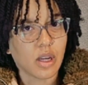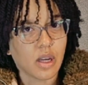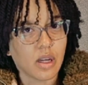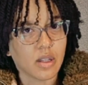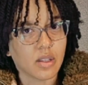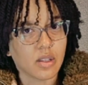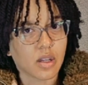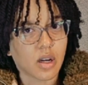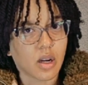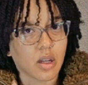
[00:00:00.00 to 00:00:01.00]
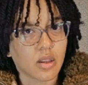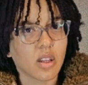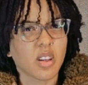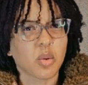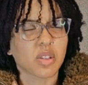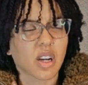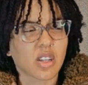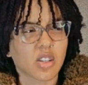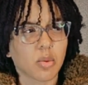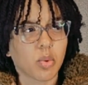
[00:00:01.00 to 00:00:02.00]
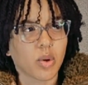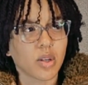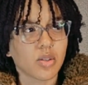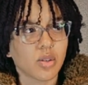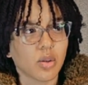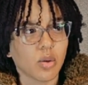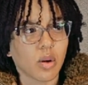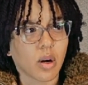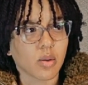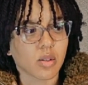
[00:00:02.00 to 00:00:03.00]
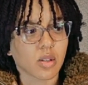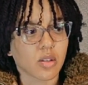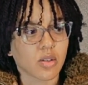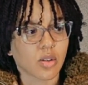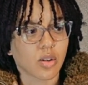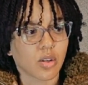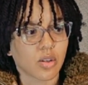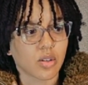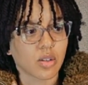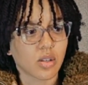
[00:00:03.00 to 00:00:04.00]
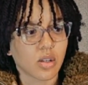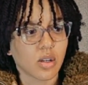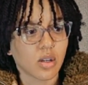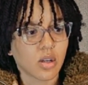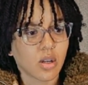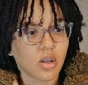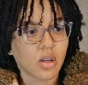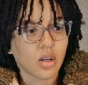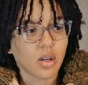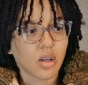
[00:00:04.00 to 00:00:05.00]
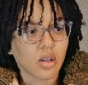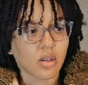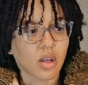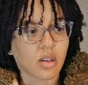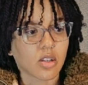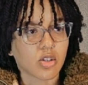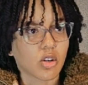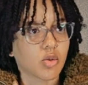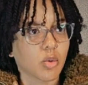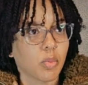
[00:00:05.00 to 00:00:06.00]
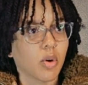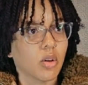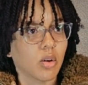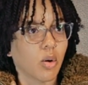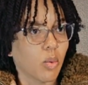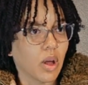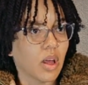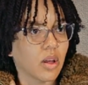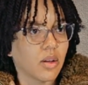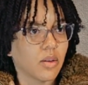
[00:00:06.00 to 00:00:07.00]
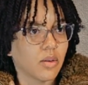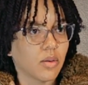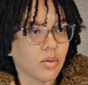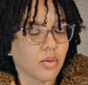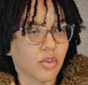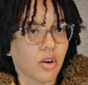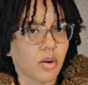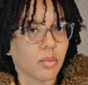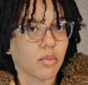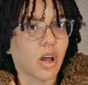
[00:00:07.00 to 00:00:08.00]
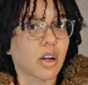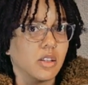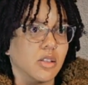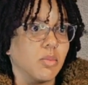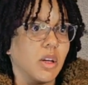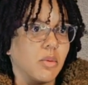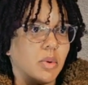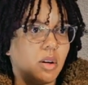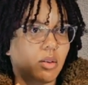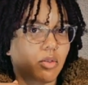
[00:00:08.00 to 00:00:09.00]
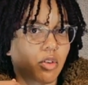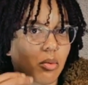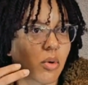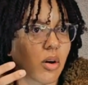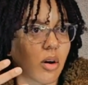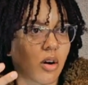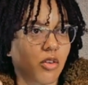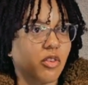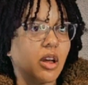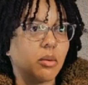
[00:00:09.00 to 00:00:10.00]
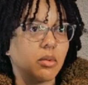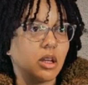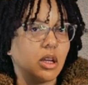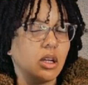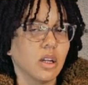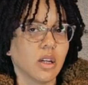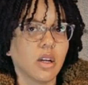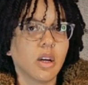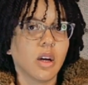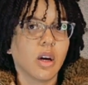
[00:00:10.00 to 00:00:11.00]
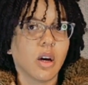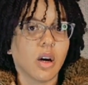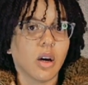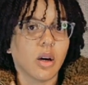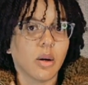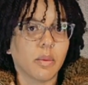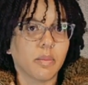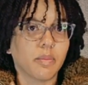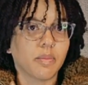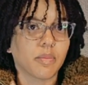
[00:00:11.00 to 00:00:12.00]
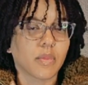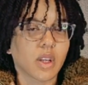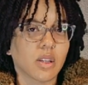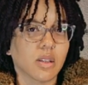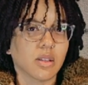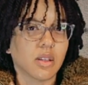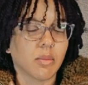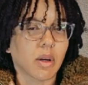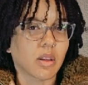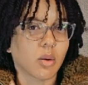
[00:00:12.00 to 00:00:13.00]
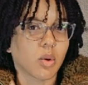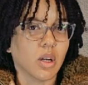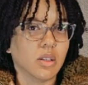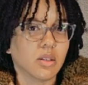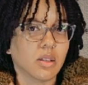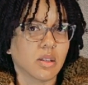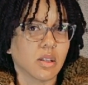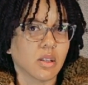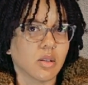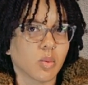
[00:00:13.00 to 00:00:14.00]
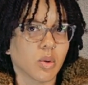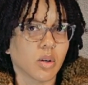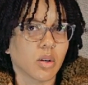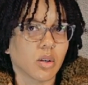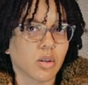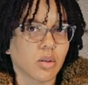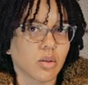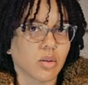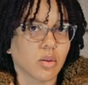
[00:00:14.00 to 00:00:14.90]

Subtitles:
and I think there was actually a point too where I was concerned that the church would pull her away from not just me, but from our family, because it seemed like there were instances where